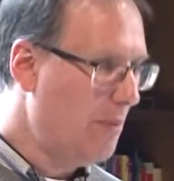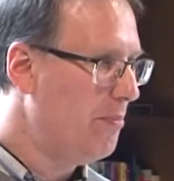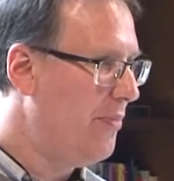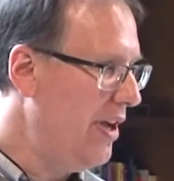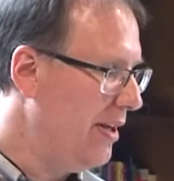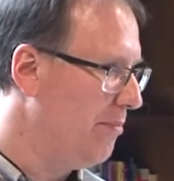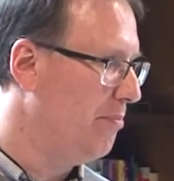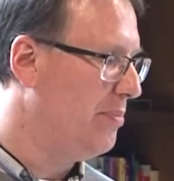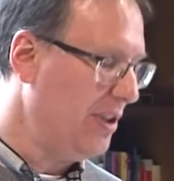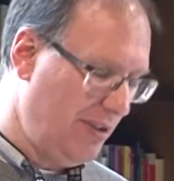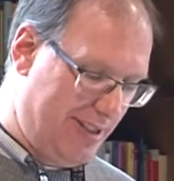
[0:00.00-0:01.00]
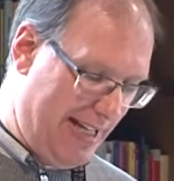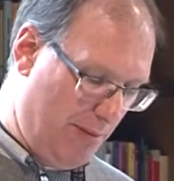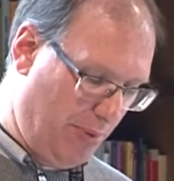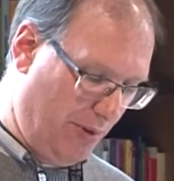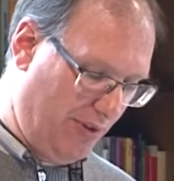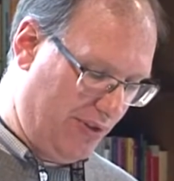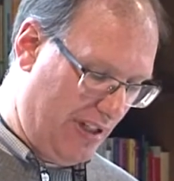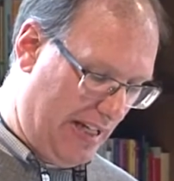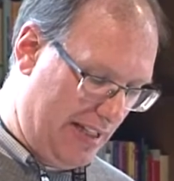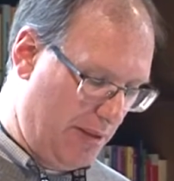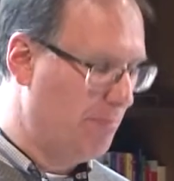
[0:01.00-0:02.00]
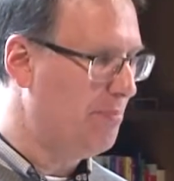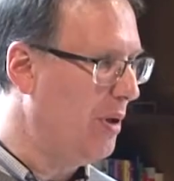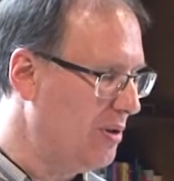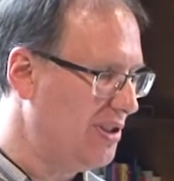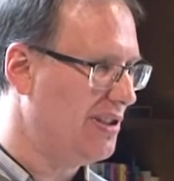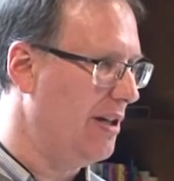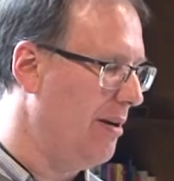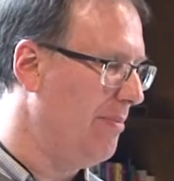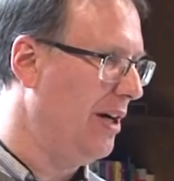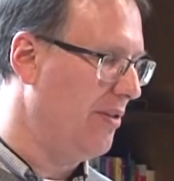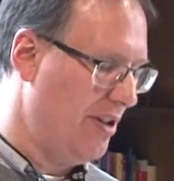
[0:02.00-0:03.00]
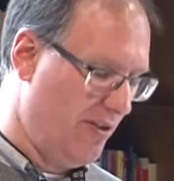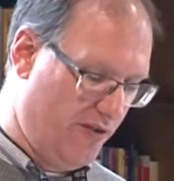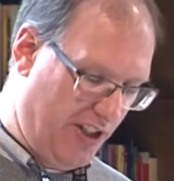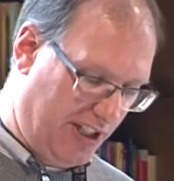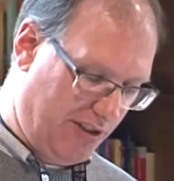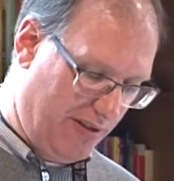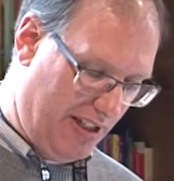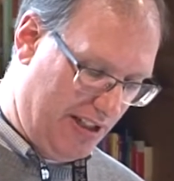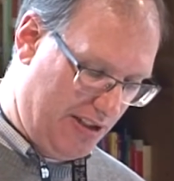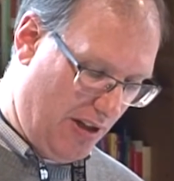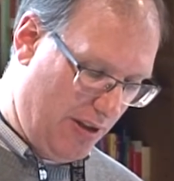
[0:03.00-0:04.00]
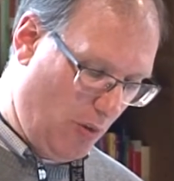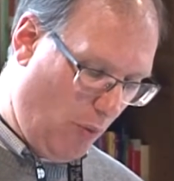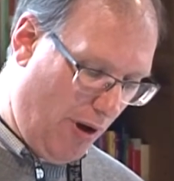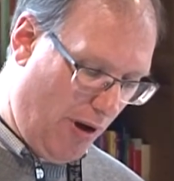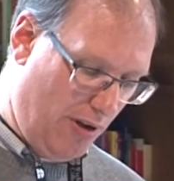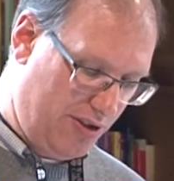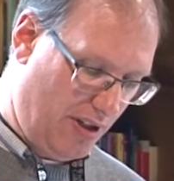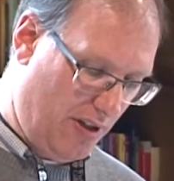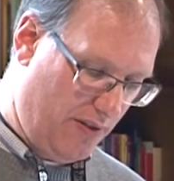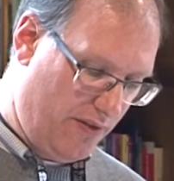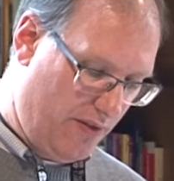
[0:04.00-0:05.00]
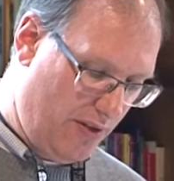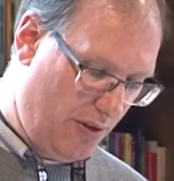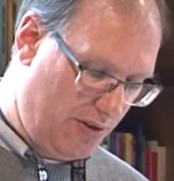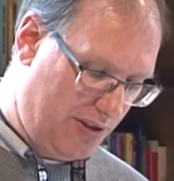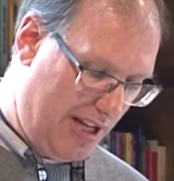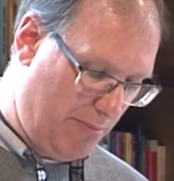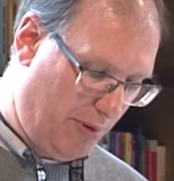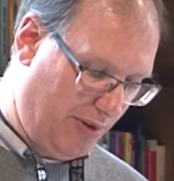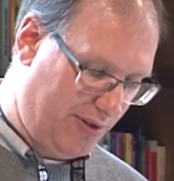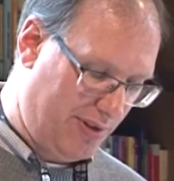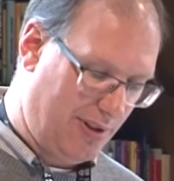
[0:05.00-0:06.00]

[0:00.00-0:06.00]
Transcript: then build temples, and to boast about their victories on the walls of those temples.